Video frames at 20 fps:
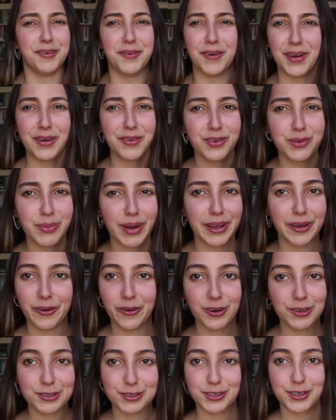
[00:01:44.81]
whatever my
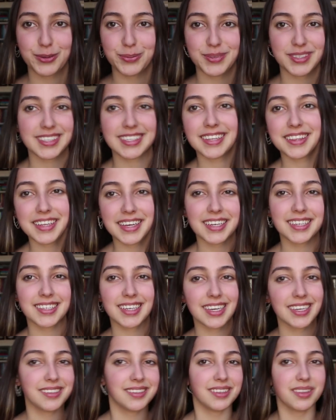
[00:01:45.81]
horoscope said that
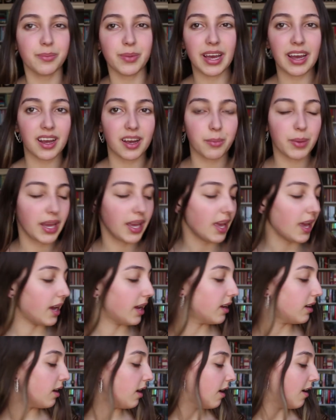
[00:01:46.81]
day is in the back of my
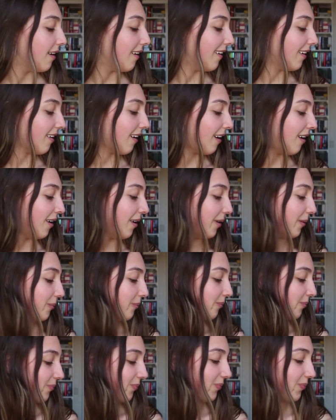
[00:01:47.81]
head.
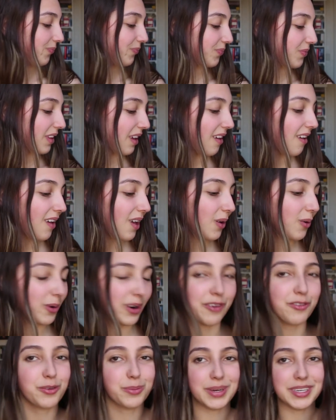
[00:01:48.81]
Um,
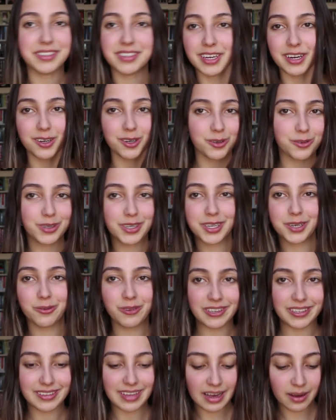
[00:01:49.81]
whatever my tarot reading
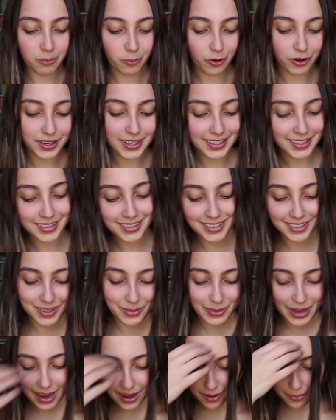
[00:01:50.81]
was that morning is in the
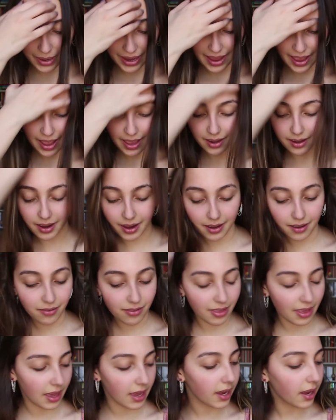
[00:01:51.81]
back of my head kind of
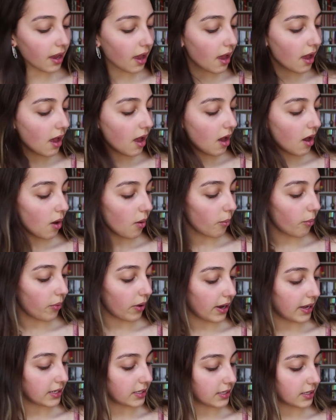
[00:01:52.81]
thing.
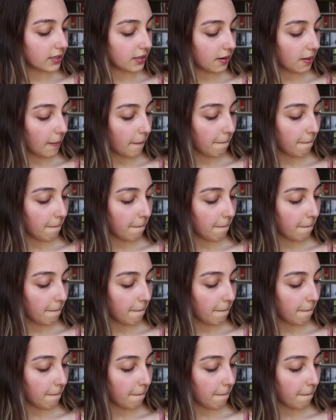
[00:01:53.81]
But